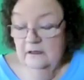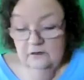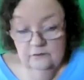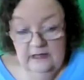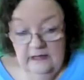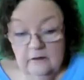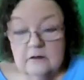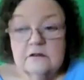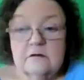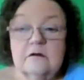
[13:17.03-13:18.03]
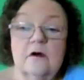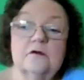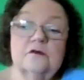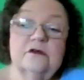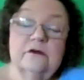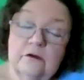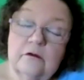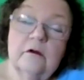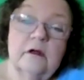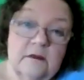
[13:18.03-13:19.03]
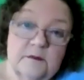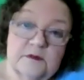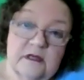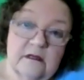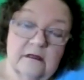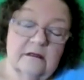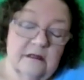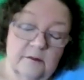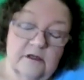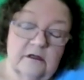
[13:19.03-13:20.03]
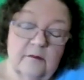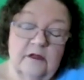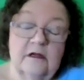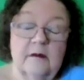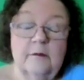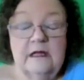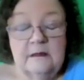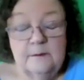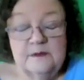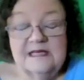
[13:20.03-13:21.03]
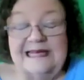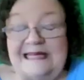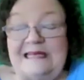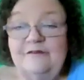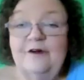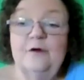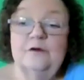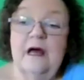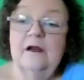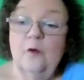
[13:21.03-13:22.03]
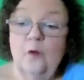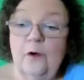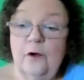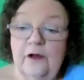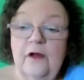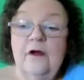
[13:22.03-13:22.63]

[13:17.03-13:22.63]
You can also go to IPSC, www.ipsicinfo.org.